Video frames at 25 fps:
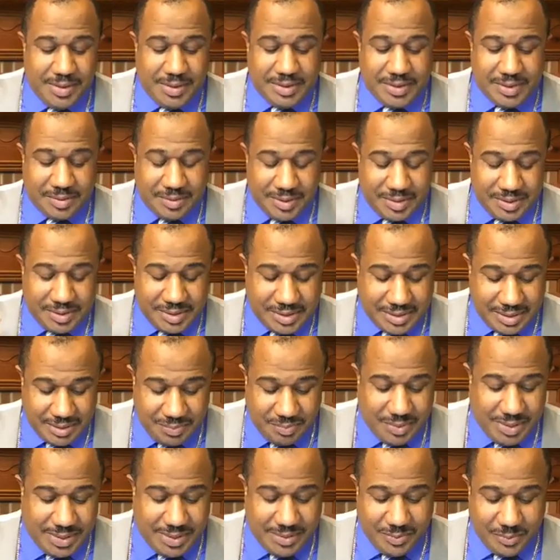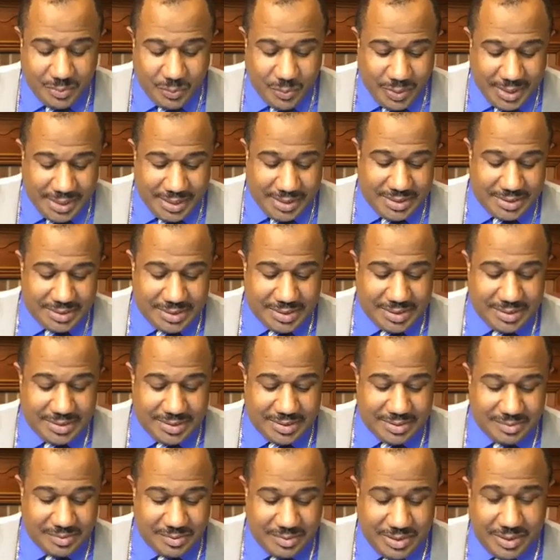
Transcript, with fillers: So there should be witnesses.